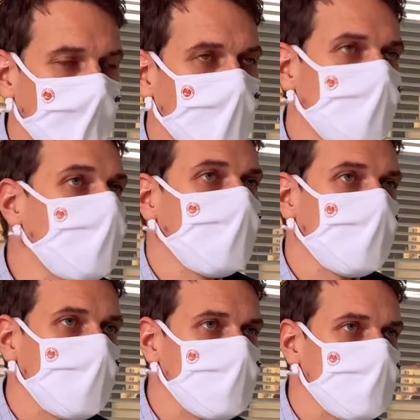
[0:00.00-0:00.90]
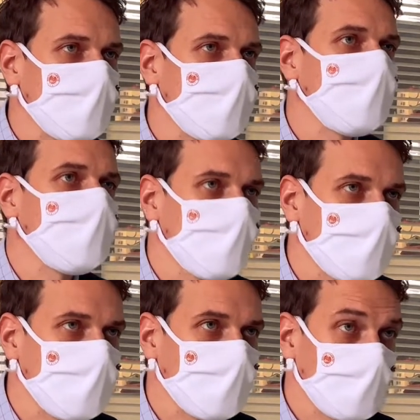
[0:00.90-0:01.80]
immigrant culture. That could be
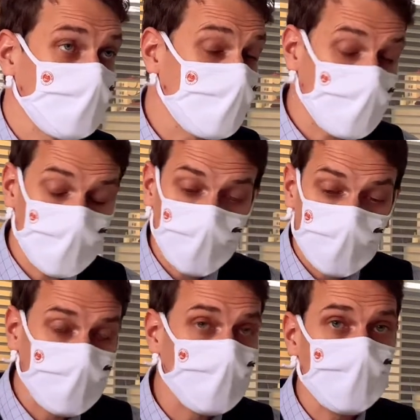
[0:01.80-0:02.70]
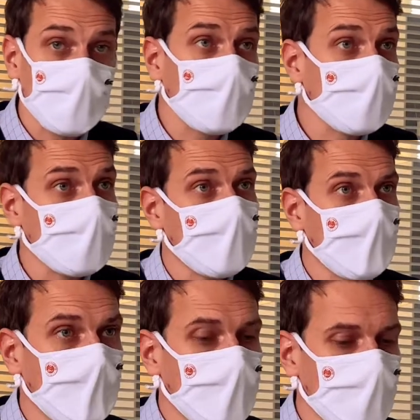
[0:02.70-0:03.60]
something. And there you also have the link
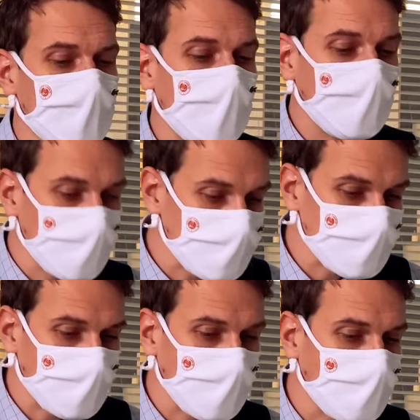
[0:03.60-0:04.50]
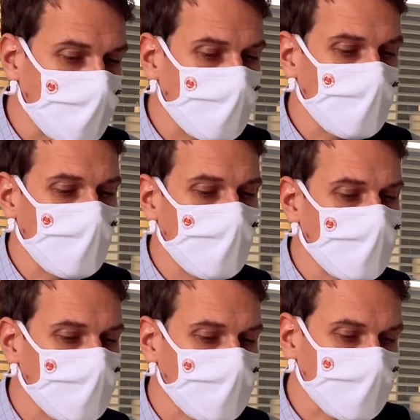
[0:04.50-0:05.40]
with language, how
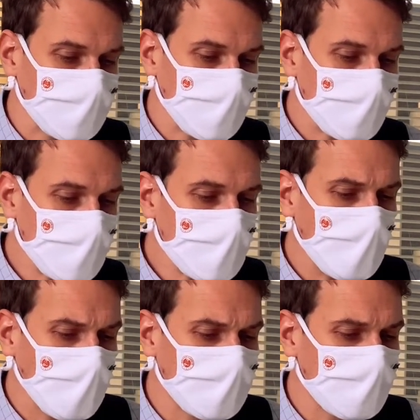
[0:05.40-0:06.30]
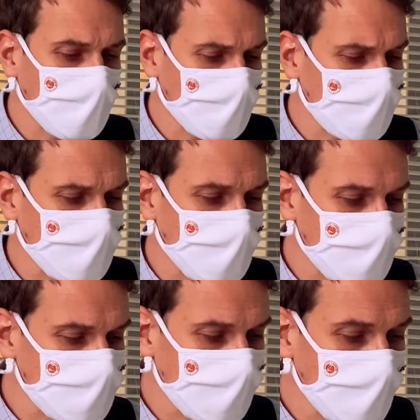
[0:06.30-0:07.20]
and target
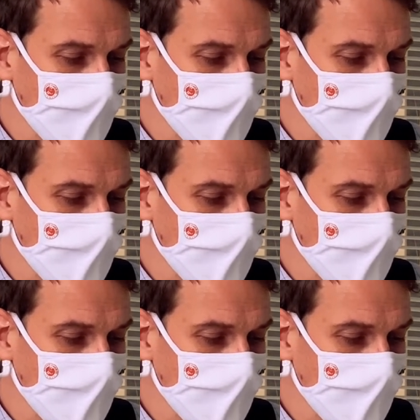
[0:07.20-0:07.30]
culture.